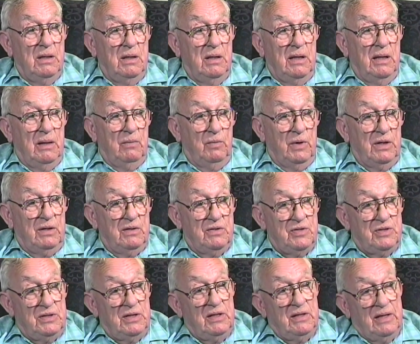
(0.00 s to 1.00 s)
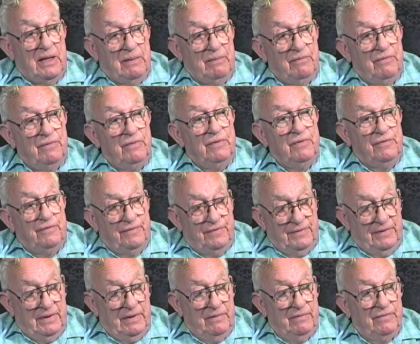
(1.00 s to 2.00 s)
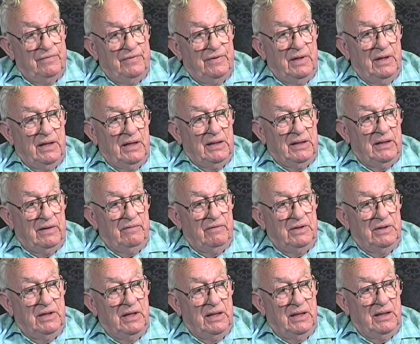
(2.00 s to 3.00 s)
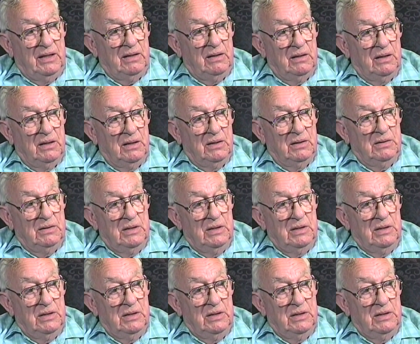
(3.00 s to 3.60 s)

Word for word: And we could see them flying every day. And uh,